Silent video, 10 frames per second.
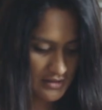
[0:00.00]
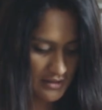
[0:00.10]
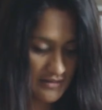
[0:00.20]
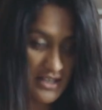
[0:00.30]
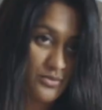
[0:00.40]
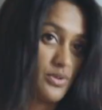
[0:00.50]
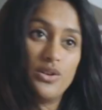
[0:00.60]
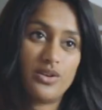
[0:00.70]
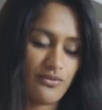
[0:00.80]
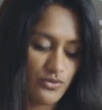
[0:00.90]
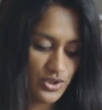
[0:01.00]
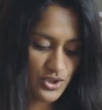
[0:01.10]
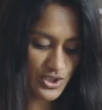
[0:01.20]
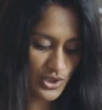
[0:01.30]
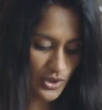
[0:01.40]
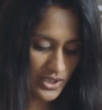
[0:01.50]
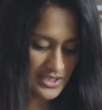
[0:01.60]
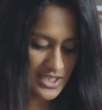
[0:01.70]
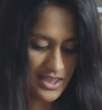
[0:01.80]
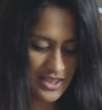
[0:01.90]
and that's what you're looking for, you're just looking
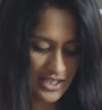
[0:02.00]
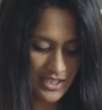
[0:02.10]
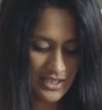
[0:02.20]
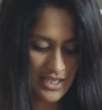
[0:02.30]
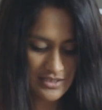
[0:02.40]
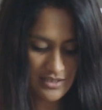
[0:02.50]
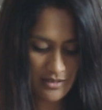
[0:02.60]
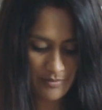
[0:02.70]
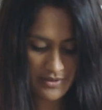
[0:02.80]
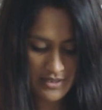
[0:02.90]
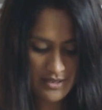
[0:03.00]
to thicken that up.